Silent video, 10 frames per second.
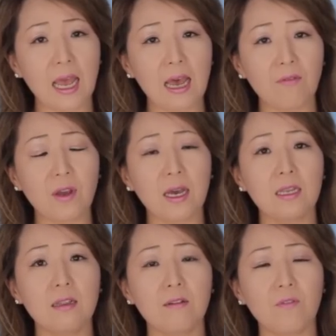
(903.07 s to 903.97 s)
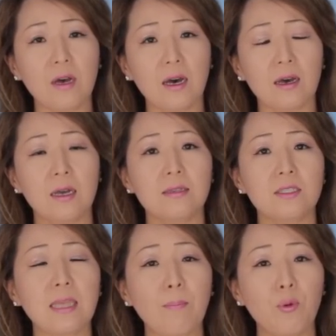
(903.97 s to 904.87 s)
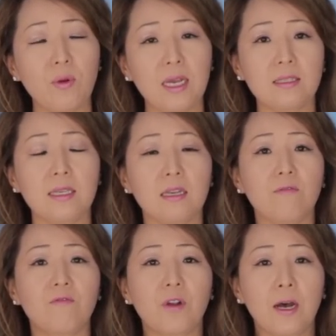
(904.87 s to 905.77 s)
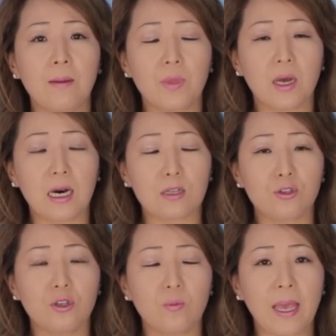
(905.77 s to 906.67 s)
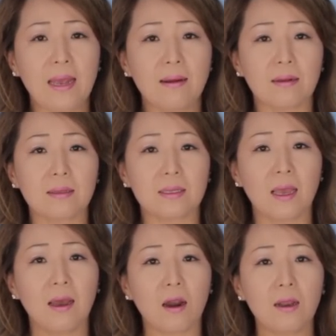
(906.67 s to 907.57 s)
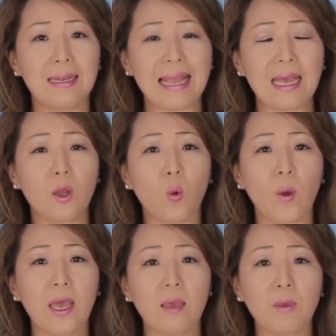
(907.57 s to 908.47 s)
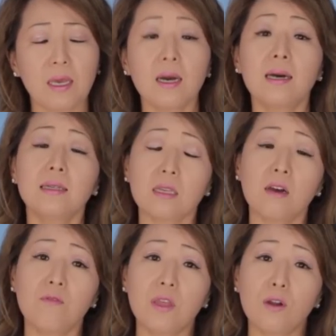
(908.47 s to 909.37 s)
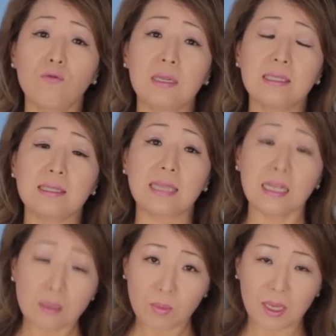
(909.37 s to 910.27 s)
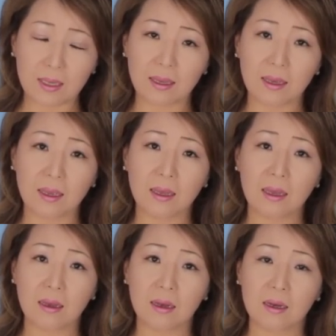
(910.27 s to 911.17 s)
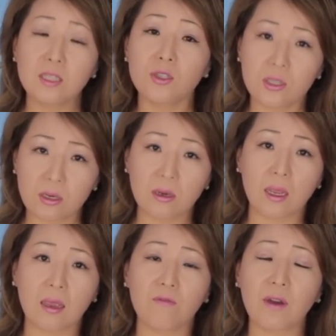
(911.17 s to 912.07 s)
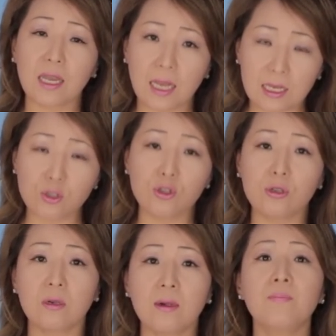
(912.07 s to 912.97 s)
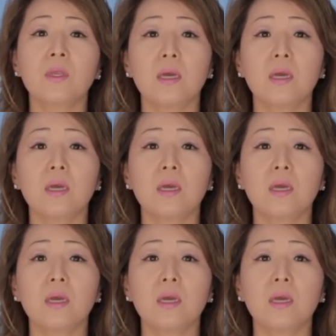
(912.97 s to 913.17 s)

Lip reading: have kind of separated from our true parents are led away because of their resentment concerning financial